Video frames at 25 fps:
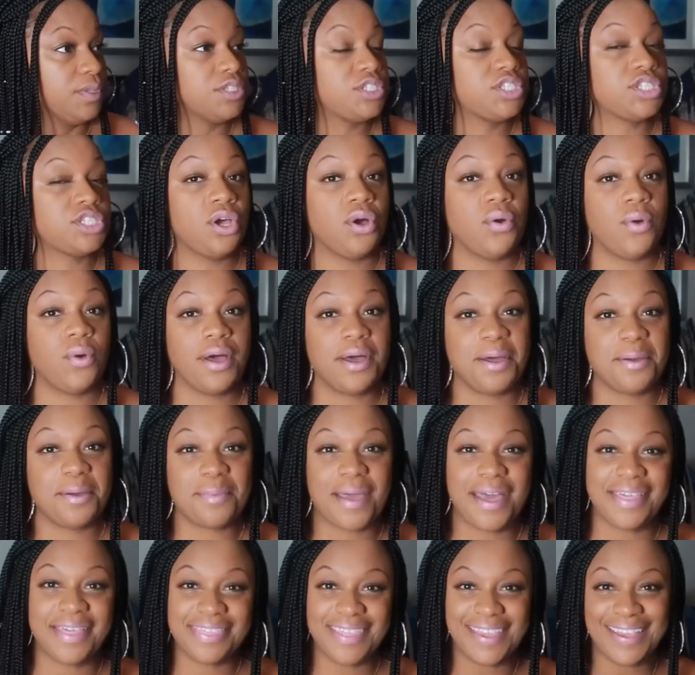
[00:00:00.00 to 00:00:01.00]
so
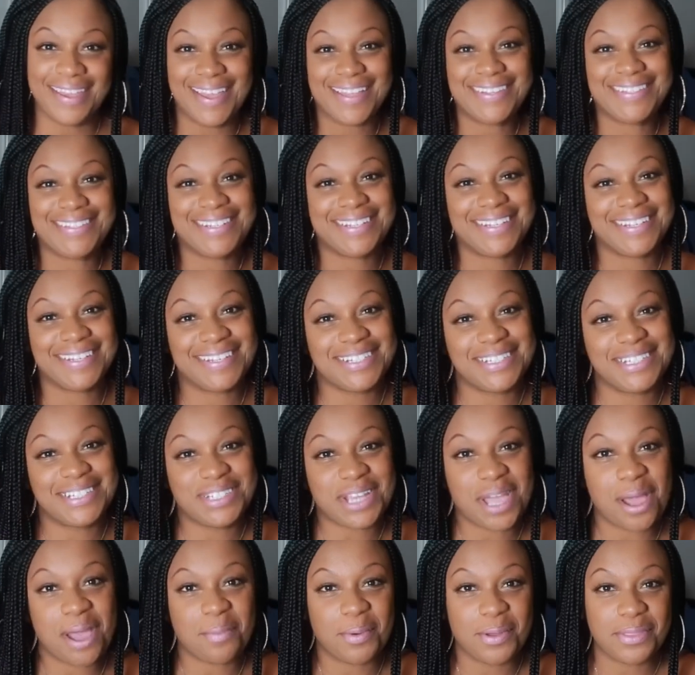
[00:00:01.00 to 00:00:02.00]
um, i think i did a good
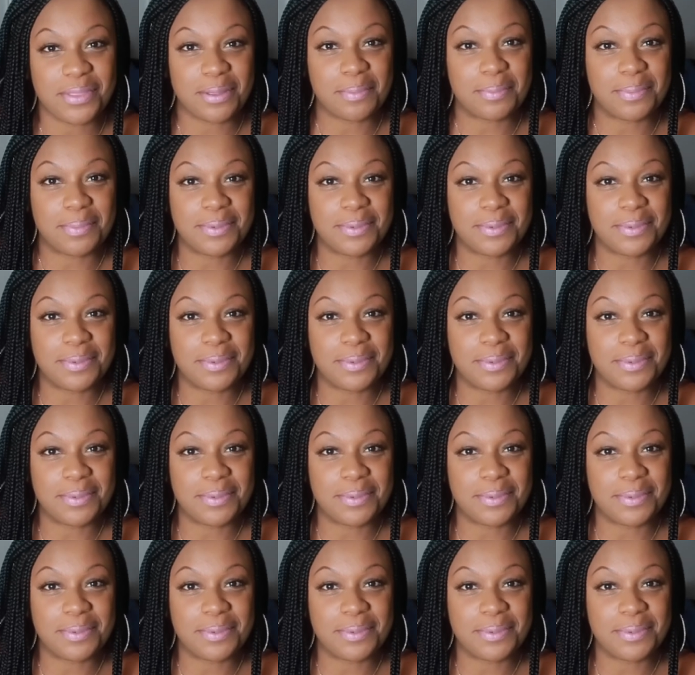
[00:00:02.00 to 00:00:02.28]
job on the